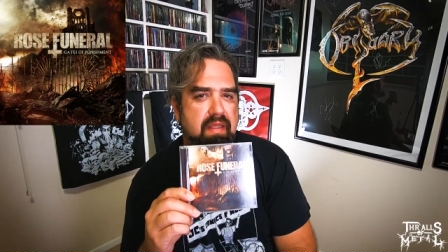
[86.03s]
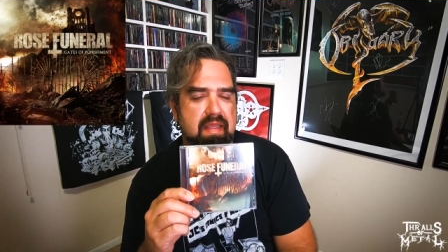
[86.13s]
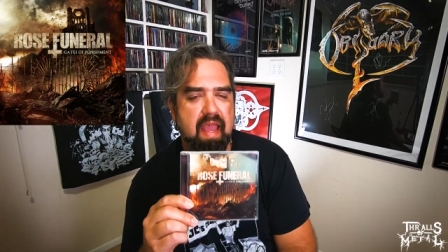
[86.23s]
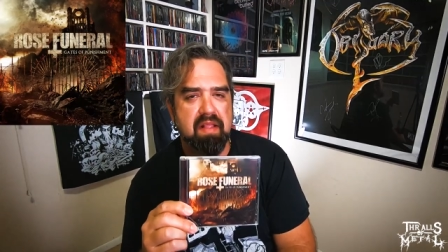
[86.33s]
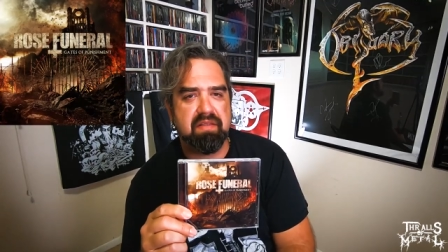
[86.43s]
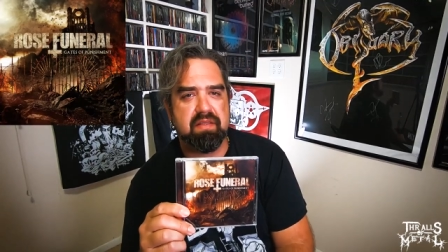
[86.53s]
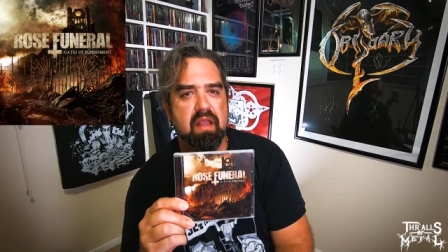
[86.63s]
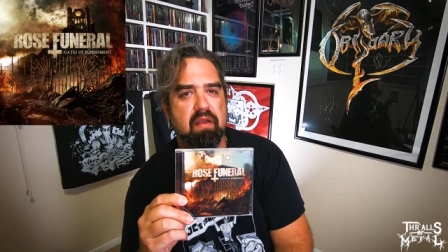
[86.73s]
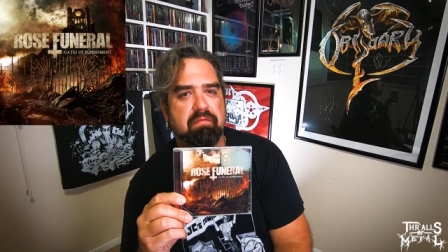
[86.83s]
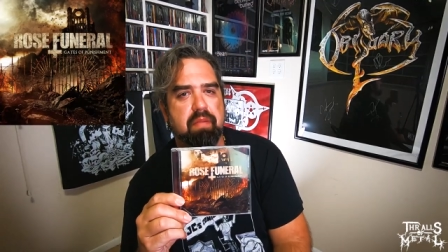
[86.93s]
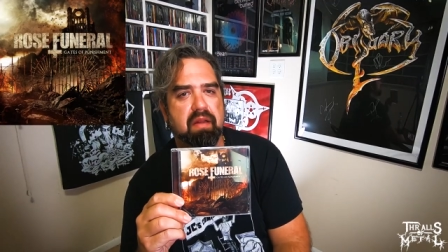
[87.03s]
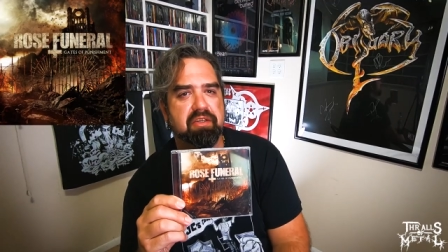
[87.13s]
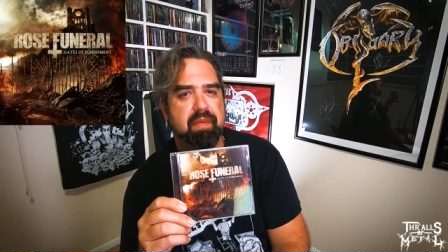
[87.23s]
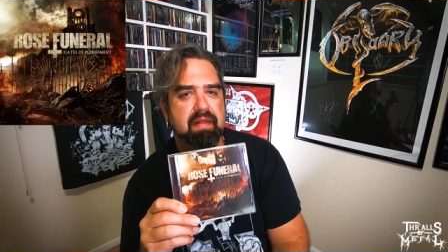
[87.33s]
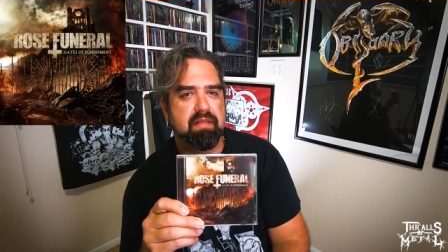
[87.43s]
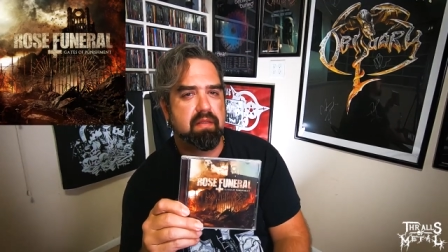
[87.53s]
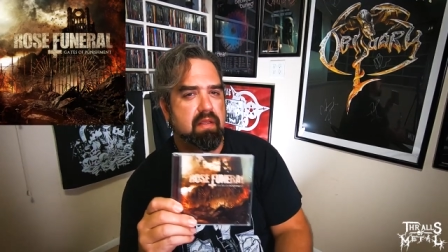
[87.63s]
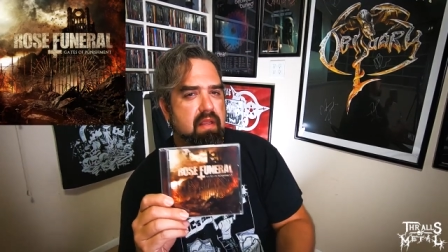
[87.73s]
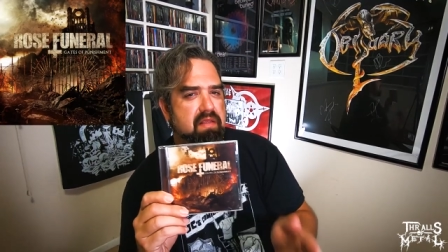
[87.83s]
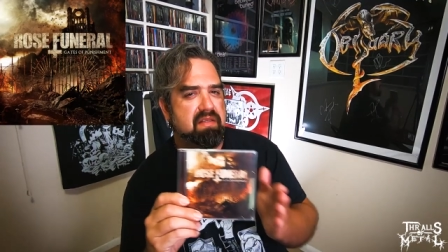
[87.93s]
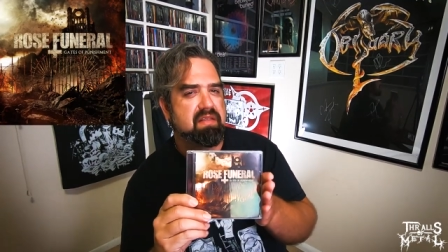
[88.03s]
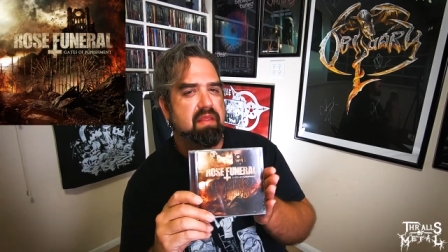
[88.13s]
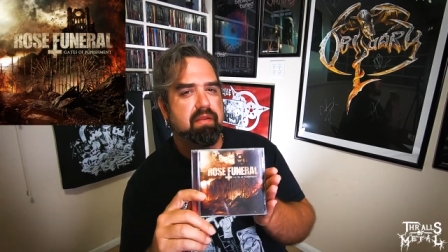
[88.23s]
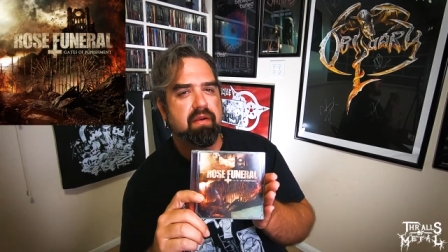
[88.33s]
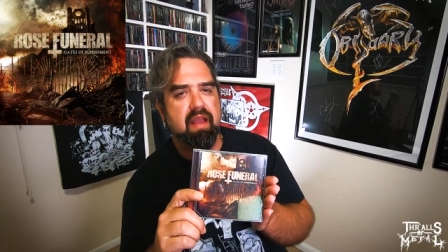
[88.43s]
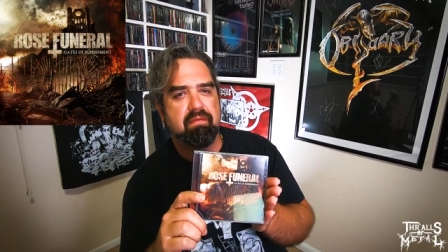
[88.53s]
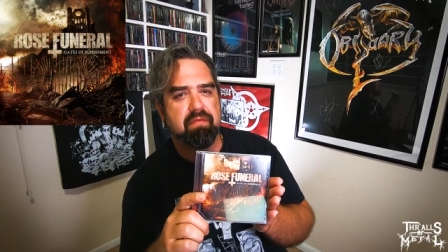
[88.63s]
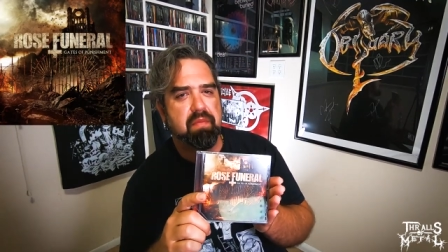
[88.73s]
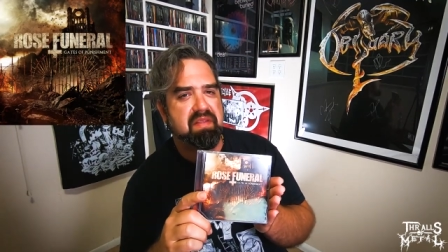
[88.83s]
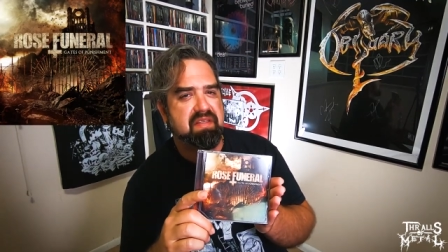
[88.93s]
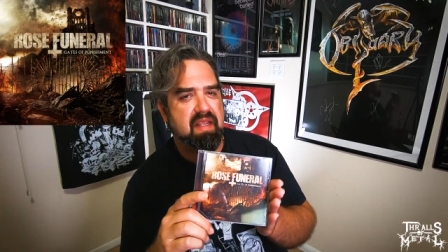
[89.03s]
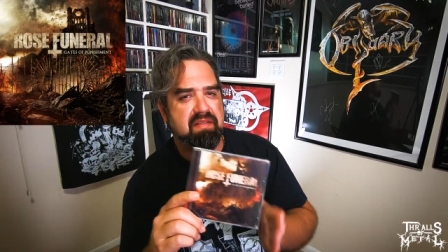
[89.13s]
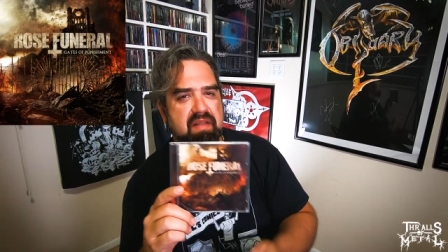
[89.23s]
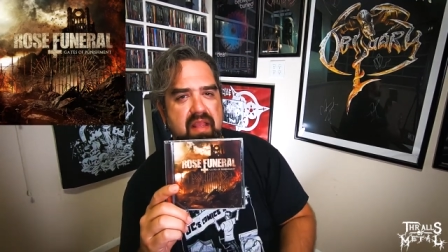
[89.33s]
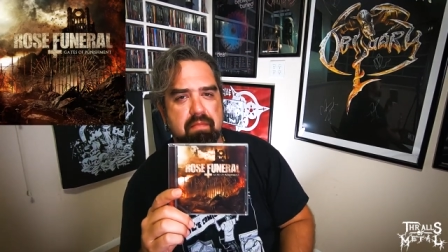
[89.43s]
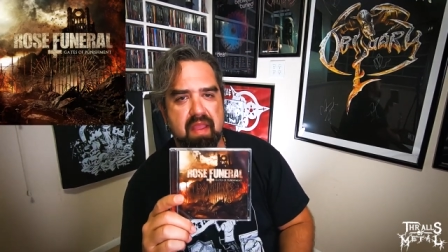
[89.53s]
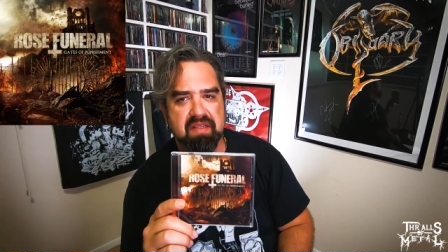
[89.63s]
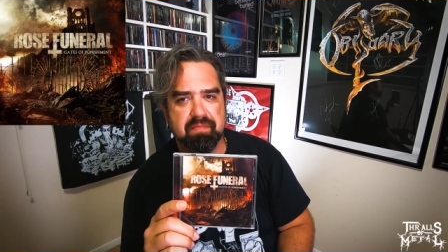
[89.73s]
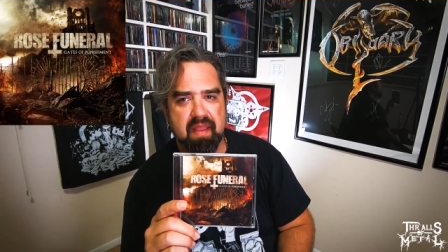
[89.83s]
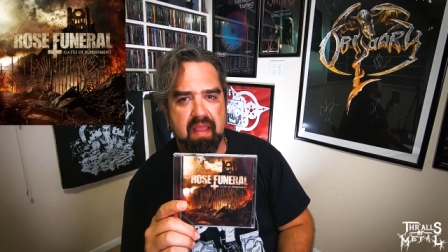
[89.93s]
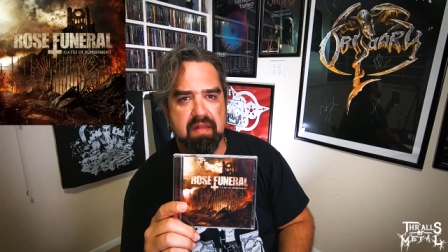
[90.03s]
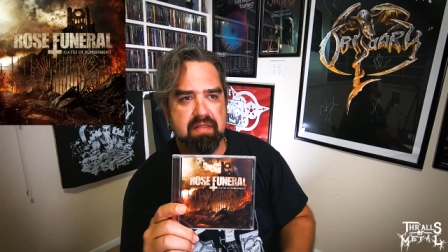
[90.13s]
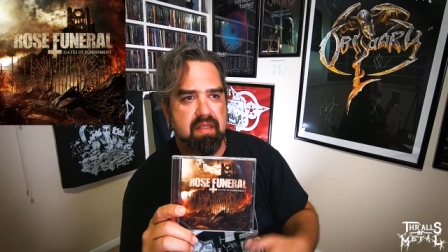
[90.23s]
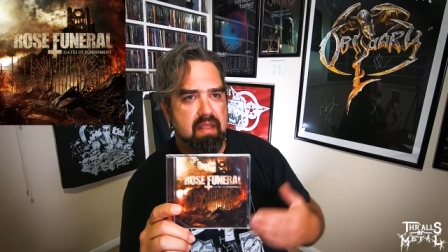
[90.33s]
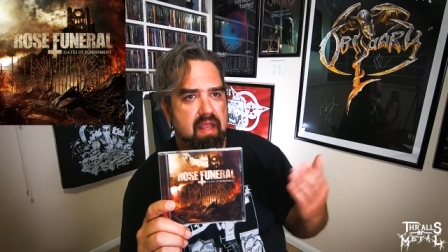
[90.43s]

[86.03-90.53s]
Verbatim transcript: Gates of Punishment. This is the third album from the Cincinnati-based band.